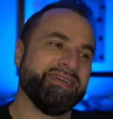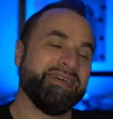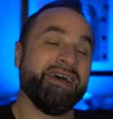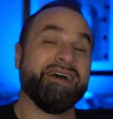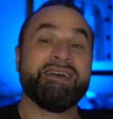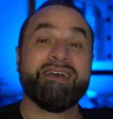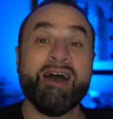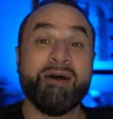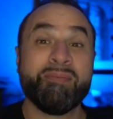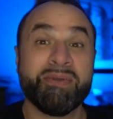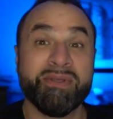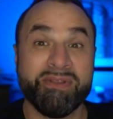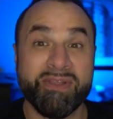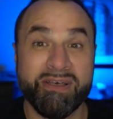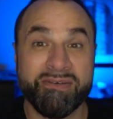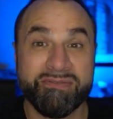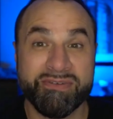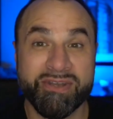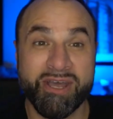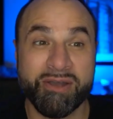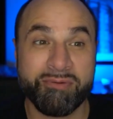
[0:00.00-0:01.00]
Agape
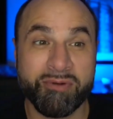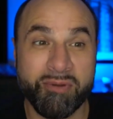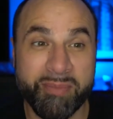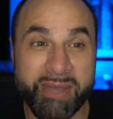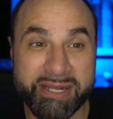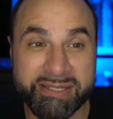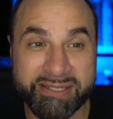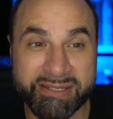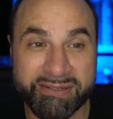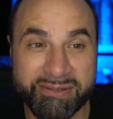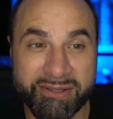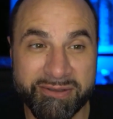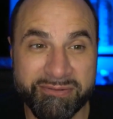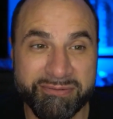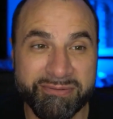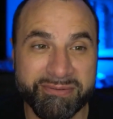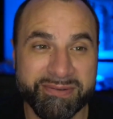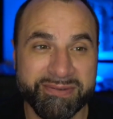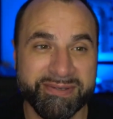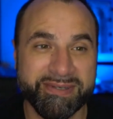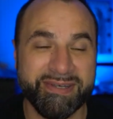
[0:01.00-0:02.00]
love, not romantic
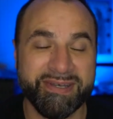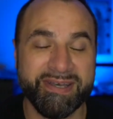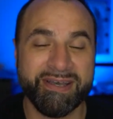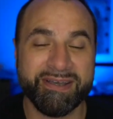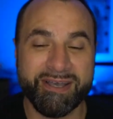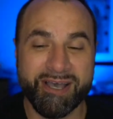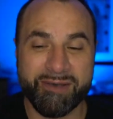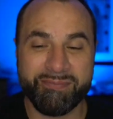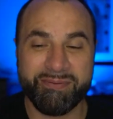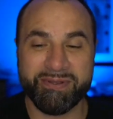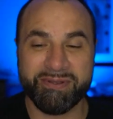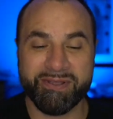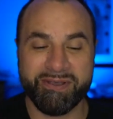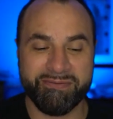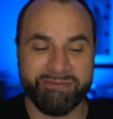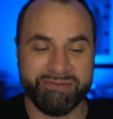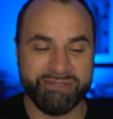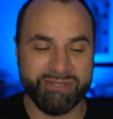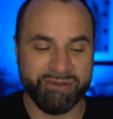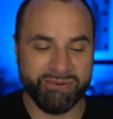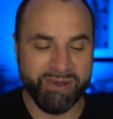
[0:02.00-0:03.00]
love, agape
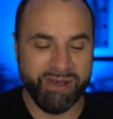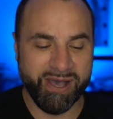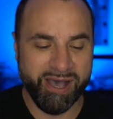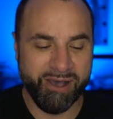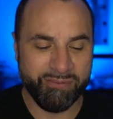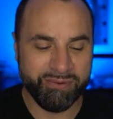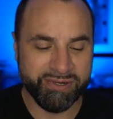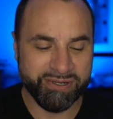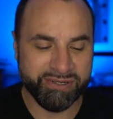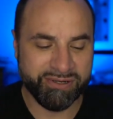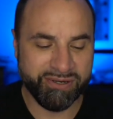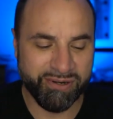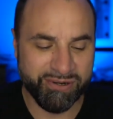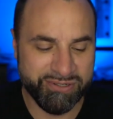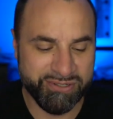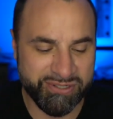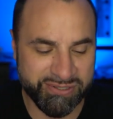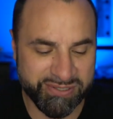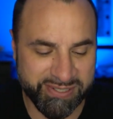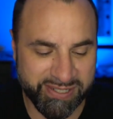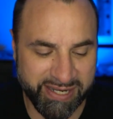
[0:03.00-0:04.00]
love. So I want to
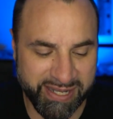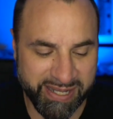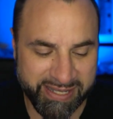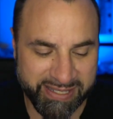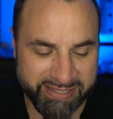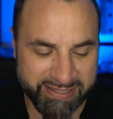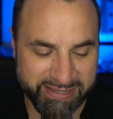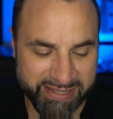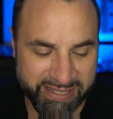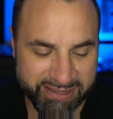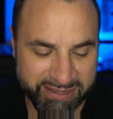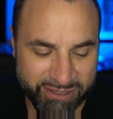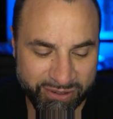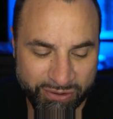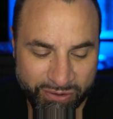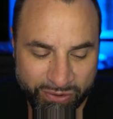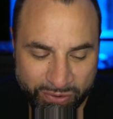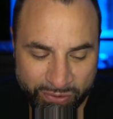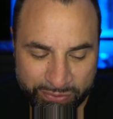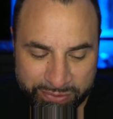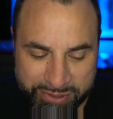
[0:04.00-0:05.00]
encourage you today that the
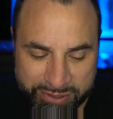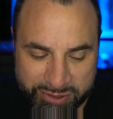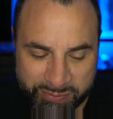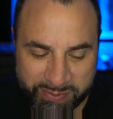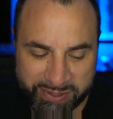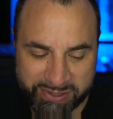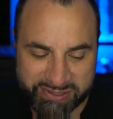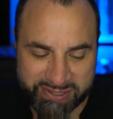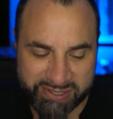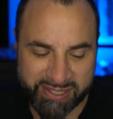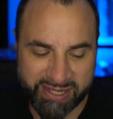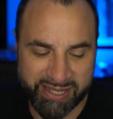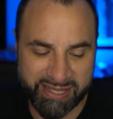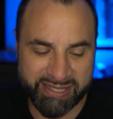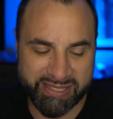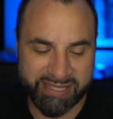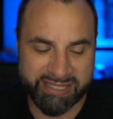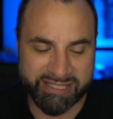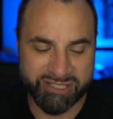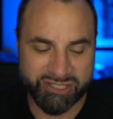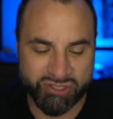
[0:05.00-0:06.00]
Holy Spirit today
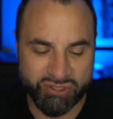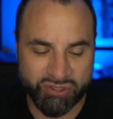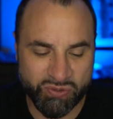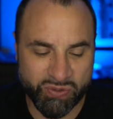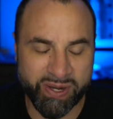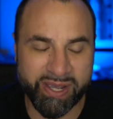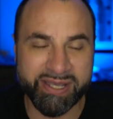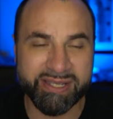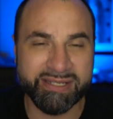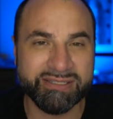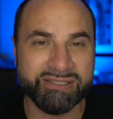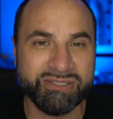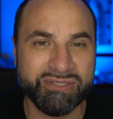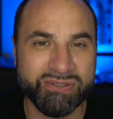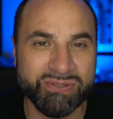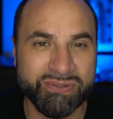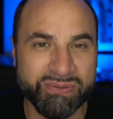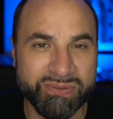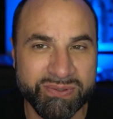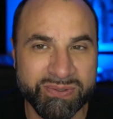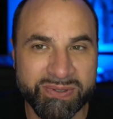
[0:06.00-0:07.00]
is trying
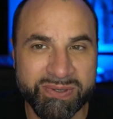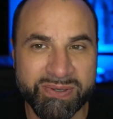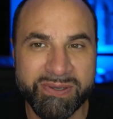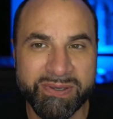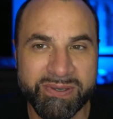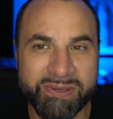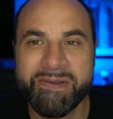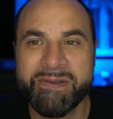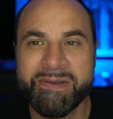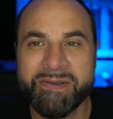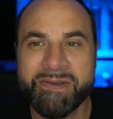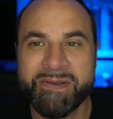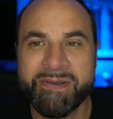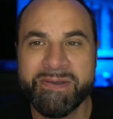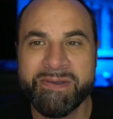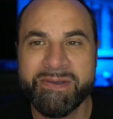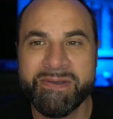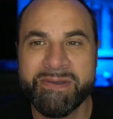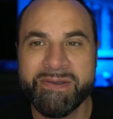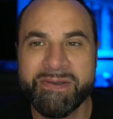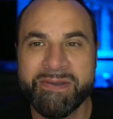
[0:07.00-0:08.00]
to
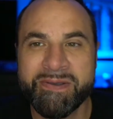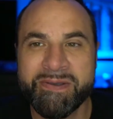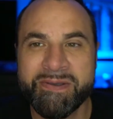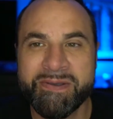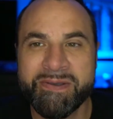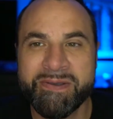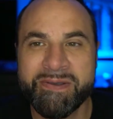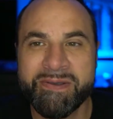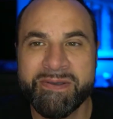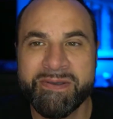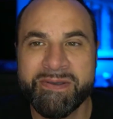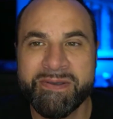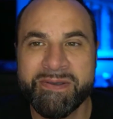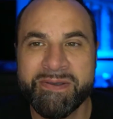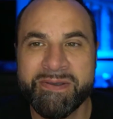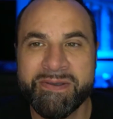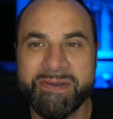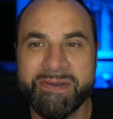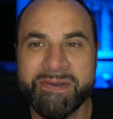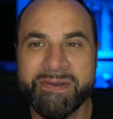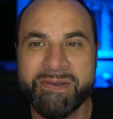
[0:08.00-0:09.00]
awaken the
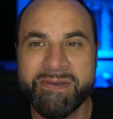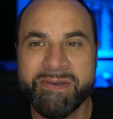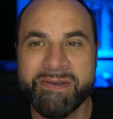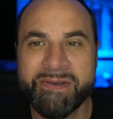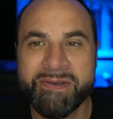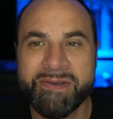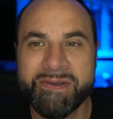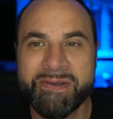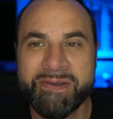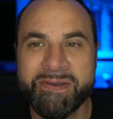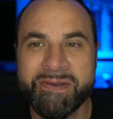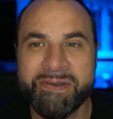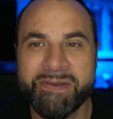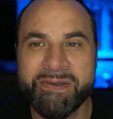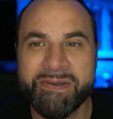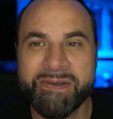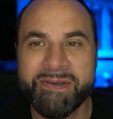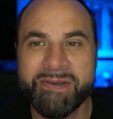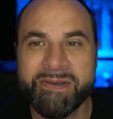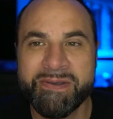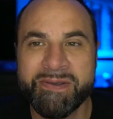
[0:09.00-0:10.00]
body of Christ. The
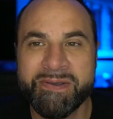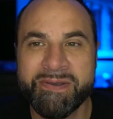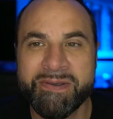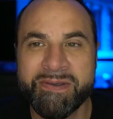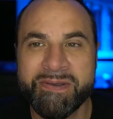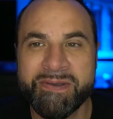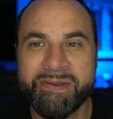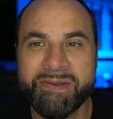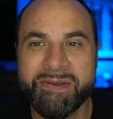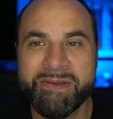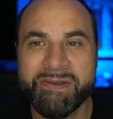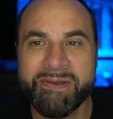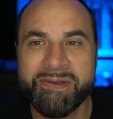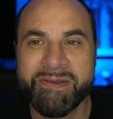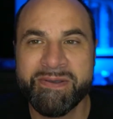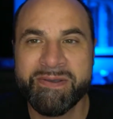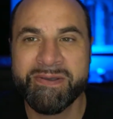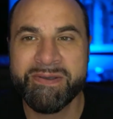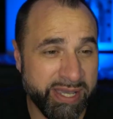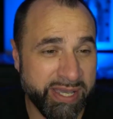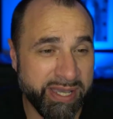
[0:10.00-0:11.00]
Holy Spirit today is
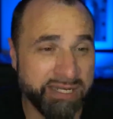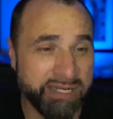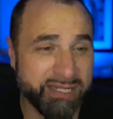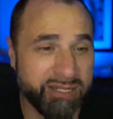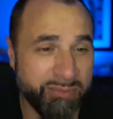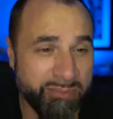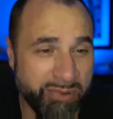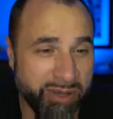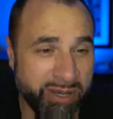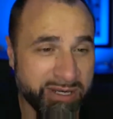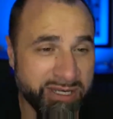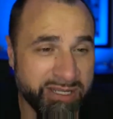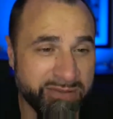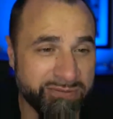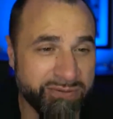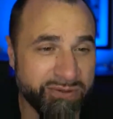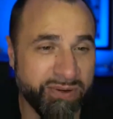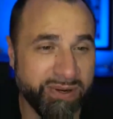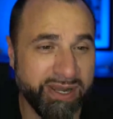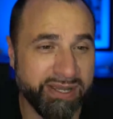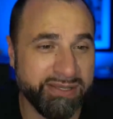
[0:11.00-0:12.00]
awakening the body of
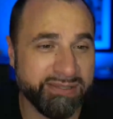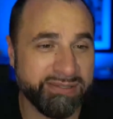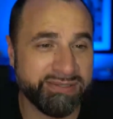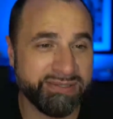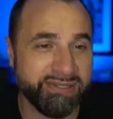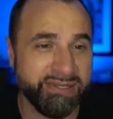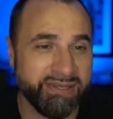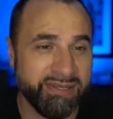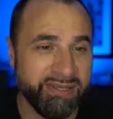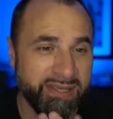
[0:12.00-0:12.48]
Christ.